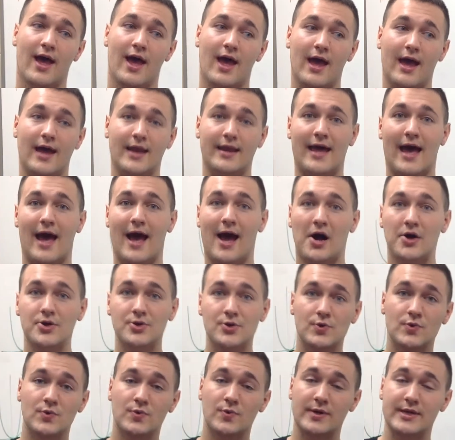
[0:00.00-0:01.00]
and how
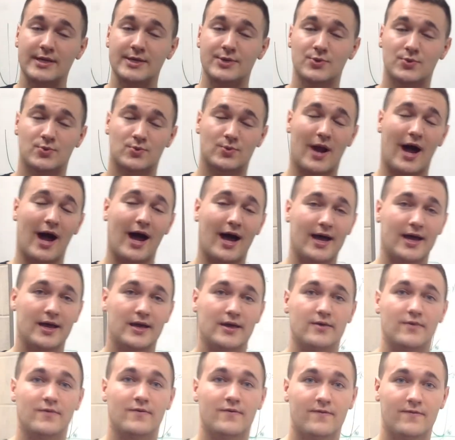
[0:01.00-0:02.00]
do we
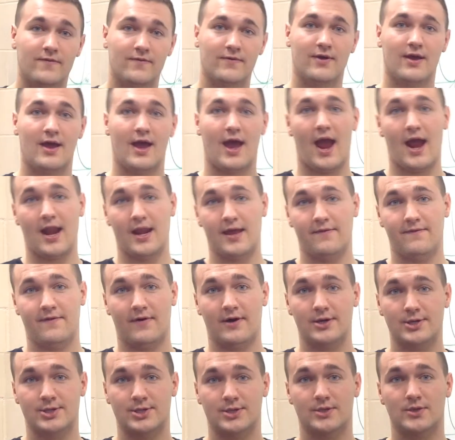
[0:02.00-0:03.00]
derive any
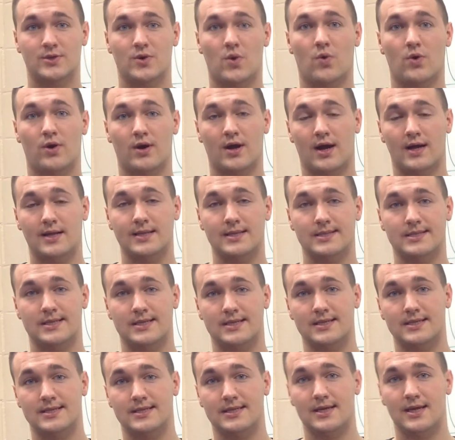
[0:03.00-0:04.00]
function or
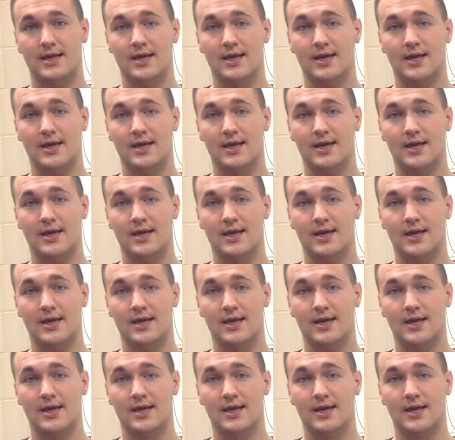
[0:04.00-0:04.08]
constant.